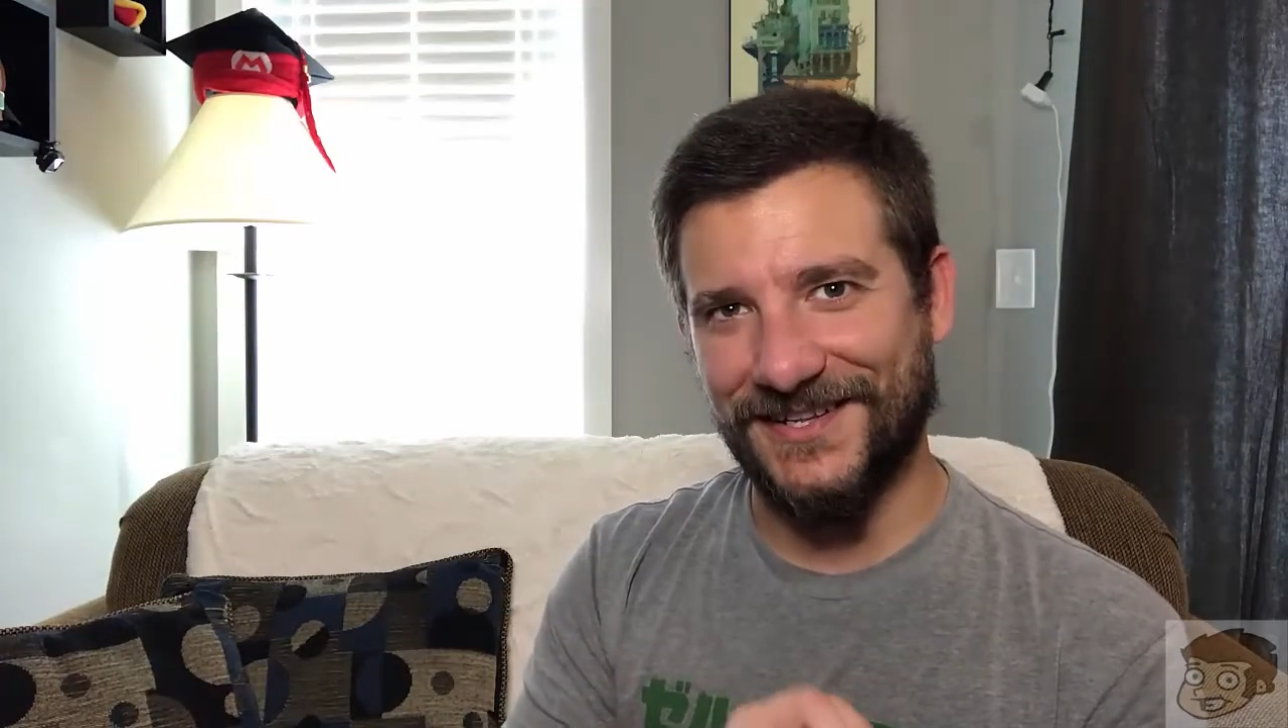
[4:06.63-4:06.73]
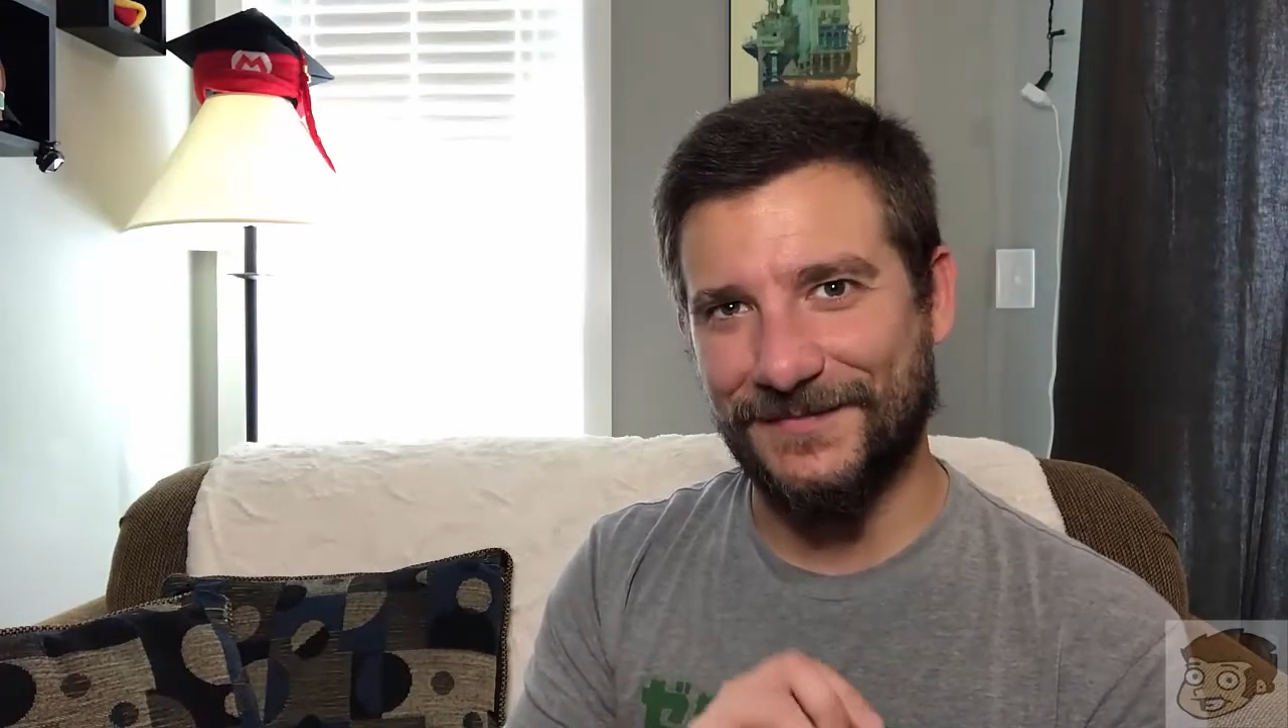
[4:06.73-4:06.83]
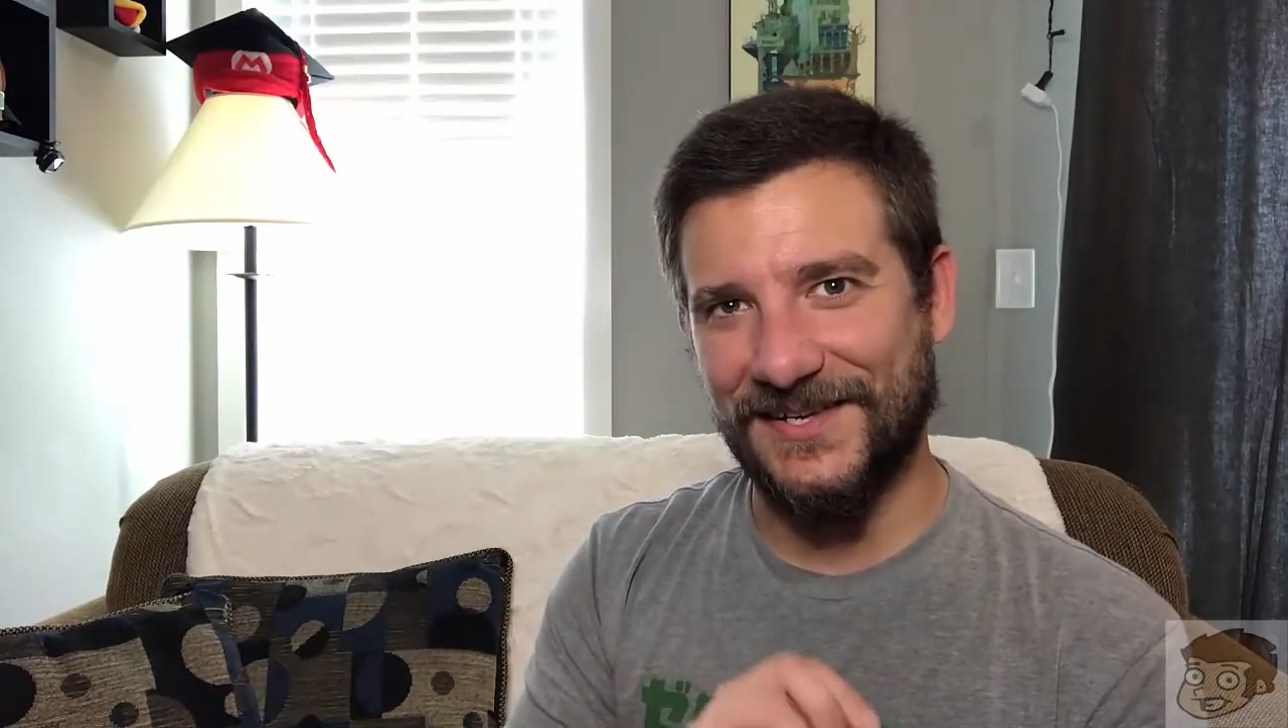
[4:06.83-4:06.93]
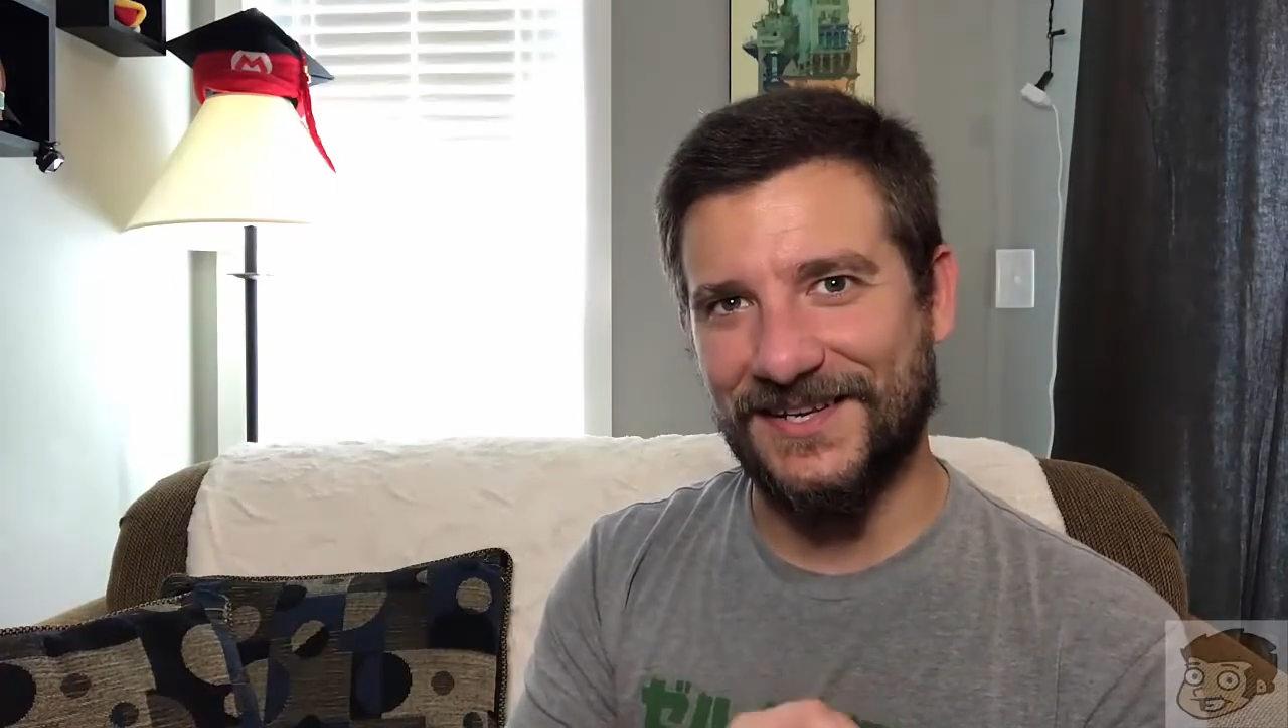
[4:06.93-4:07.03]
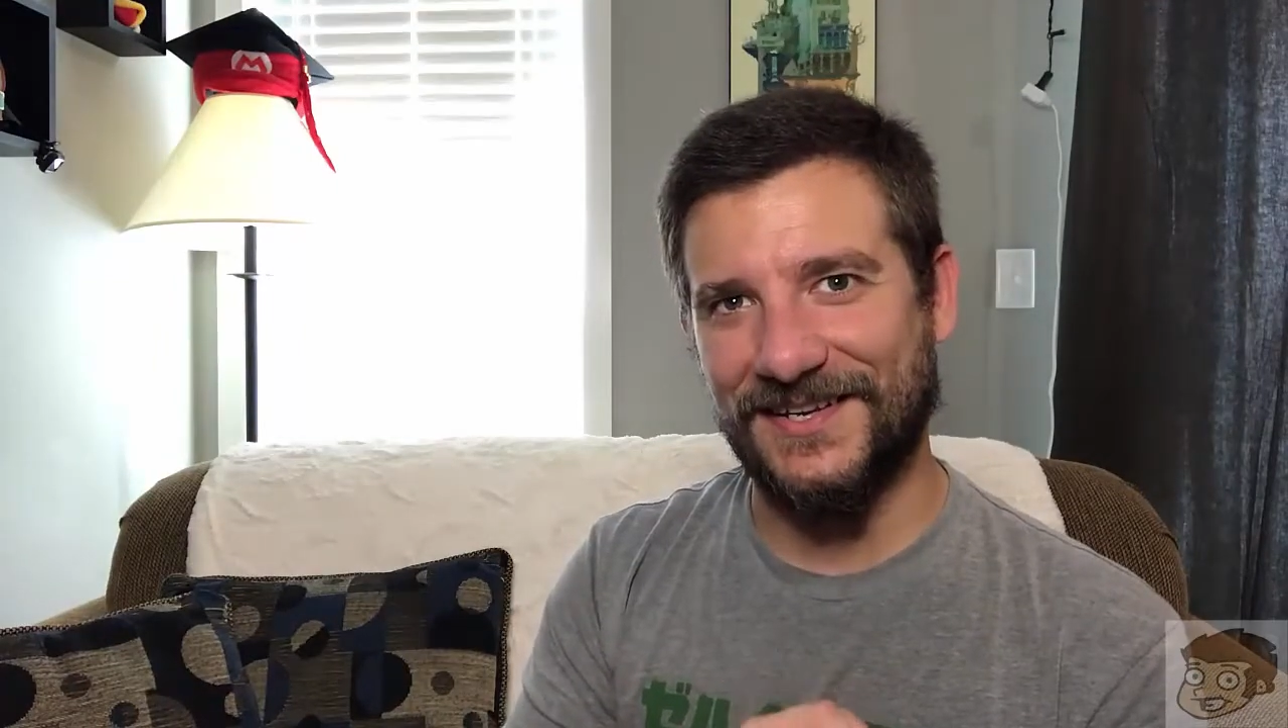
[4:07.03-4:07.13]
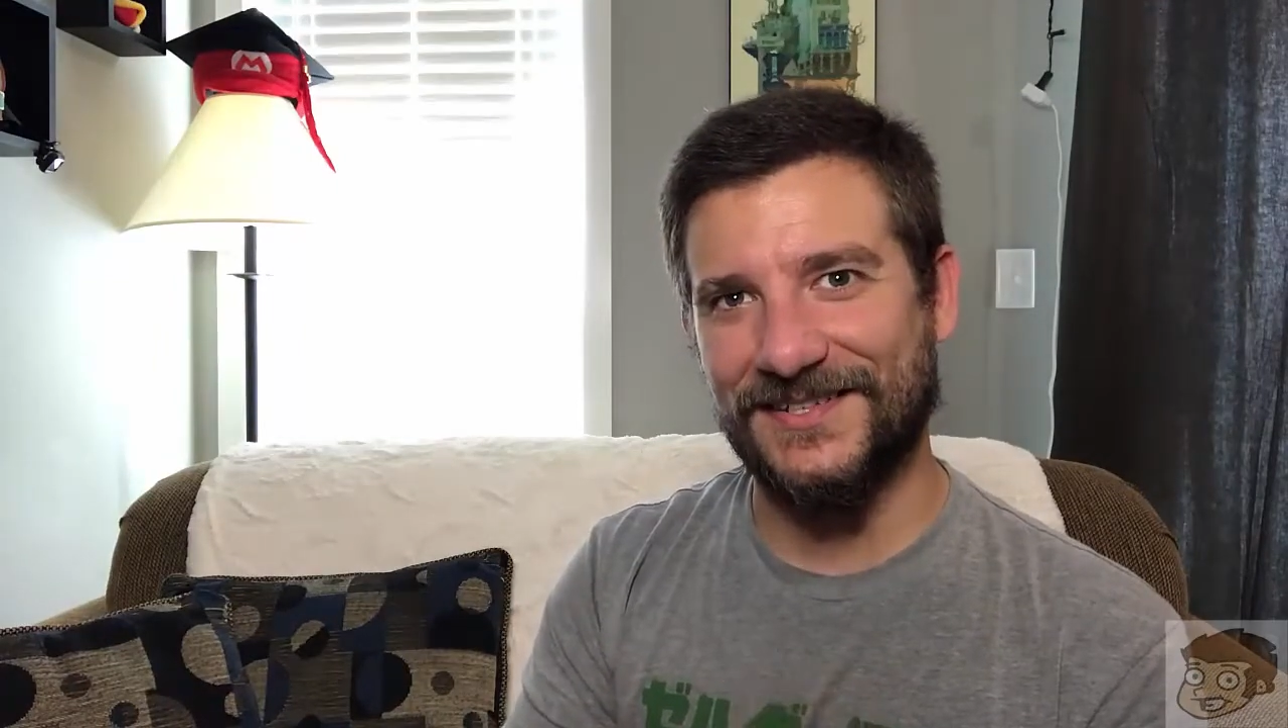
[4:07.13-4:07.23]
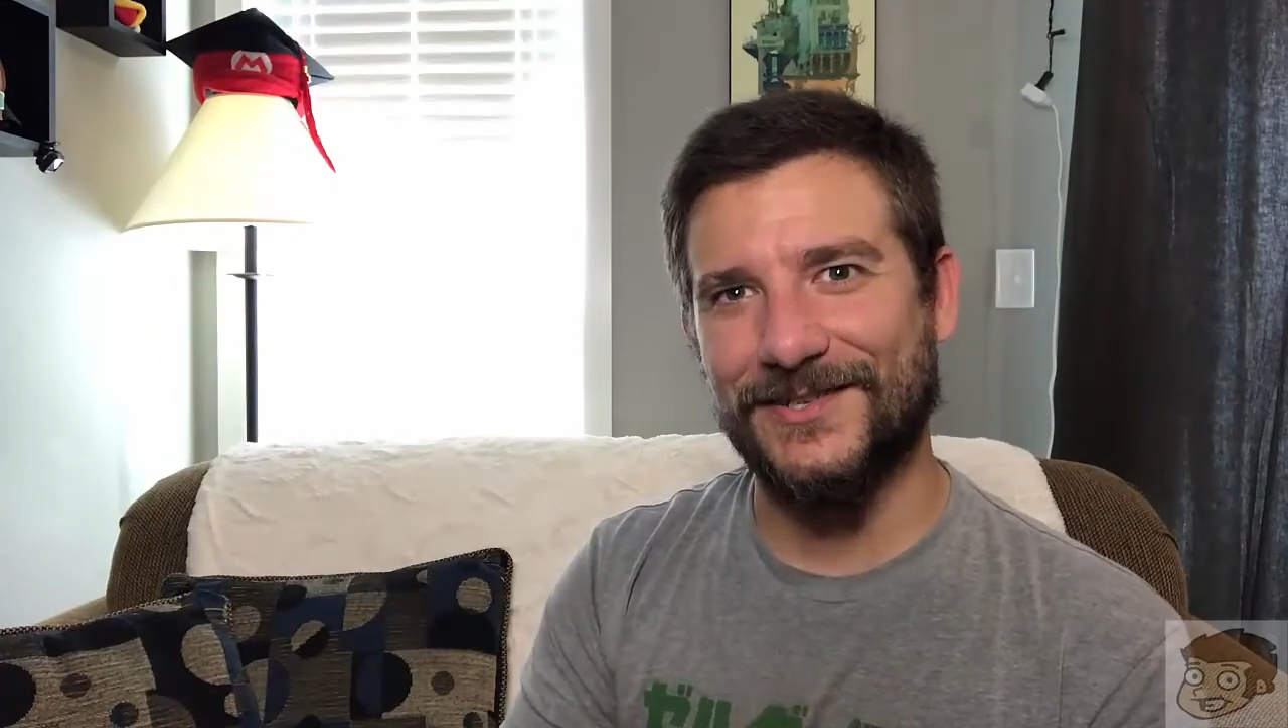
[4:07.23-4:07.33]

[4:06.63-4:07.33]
at the beginning,